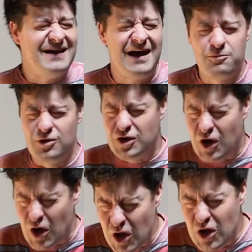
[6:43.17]
of God, we're
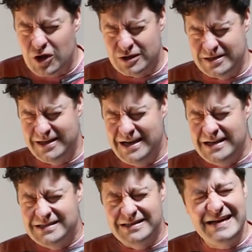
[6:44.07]
called
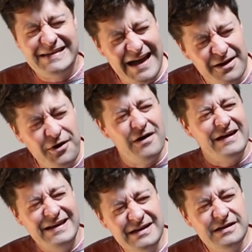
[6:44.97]
to lay down our
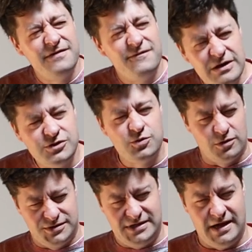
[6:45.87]

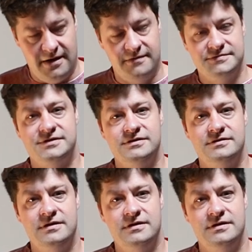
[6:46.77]
individual selves,